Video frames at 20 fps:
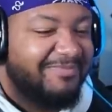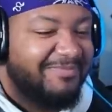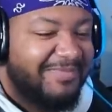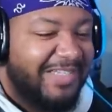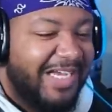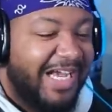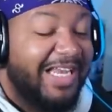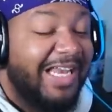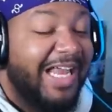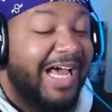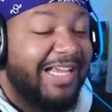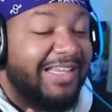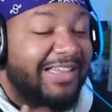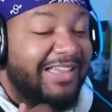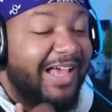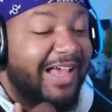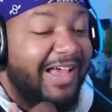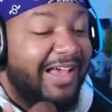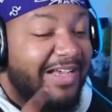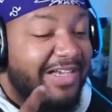I like
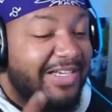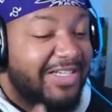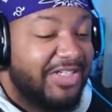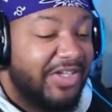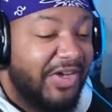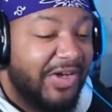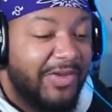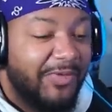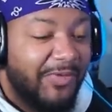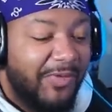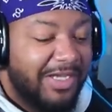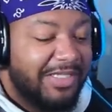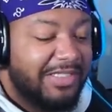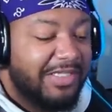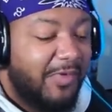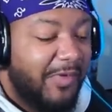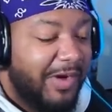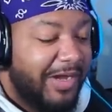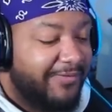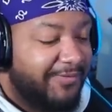that. So he was
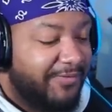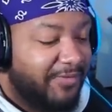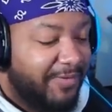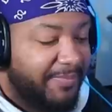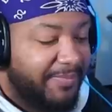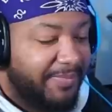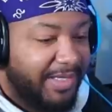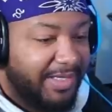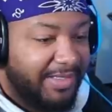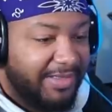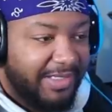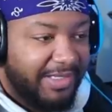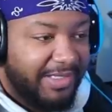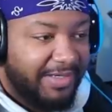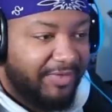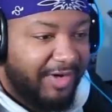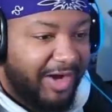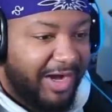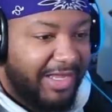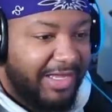away for a bit then,
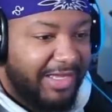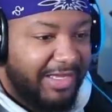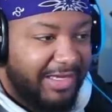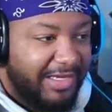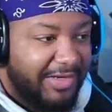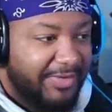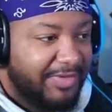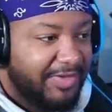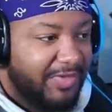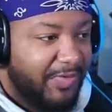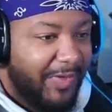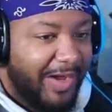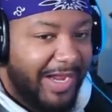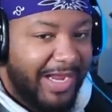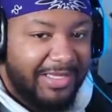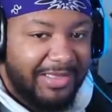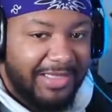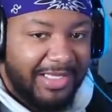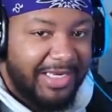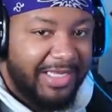right? He was away
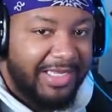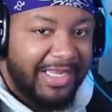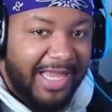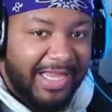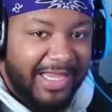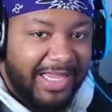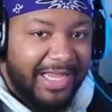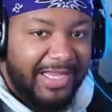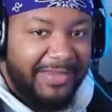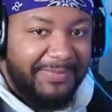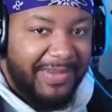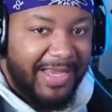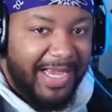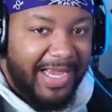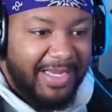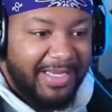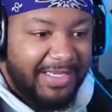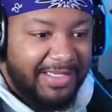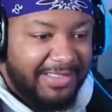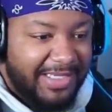and then he like came
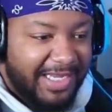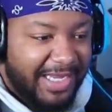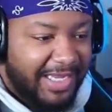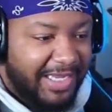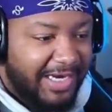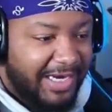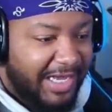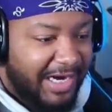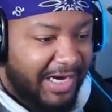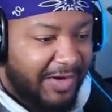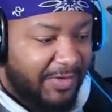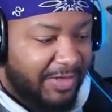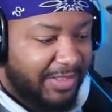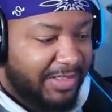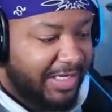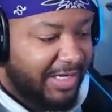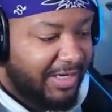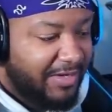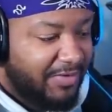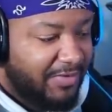back. Is that kind of how that worked
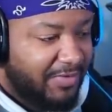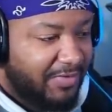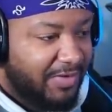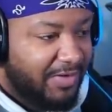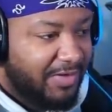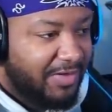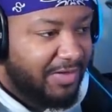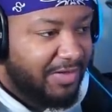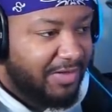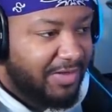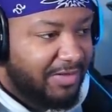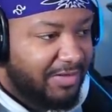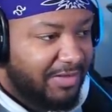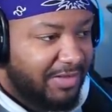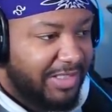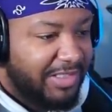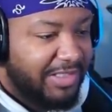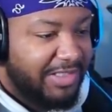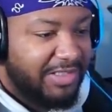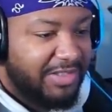out, or
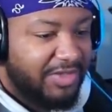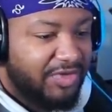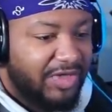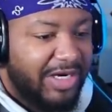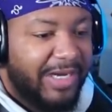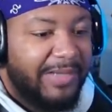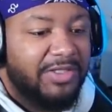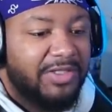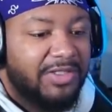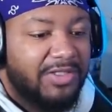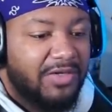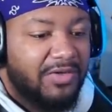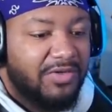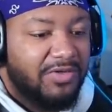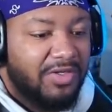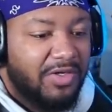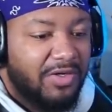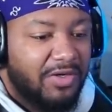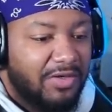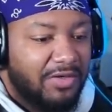did he just drop this whole
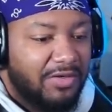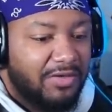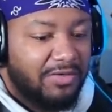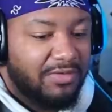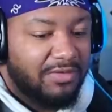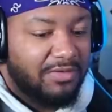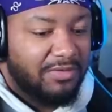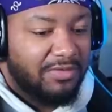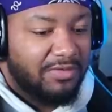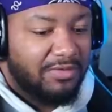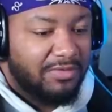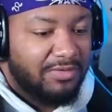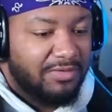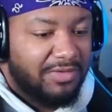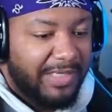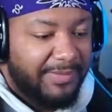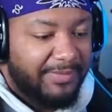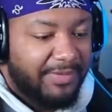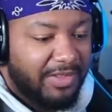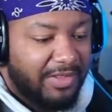song?
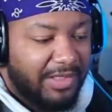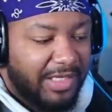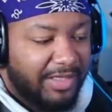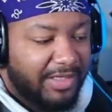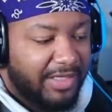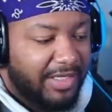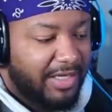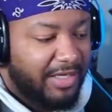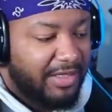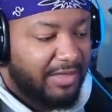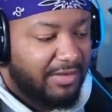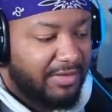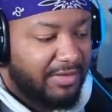I do like that.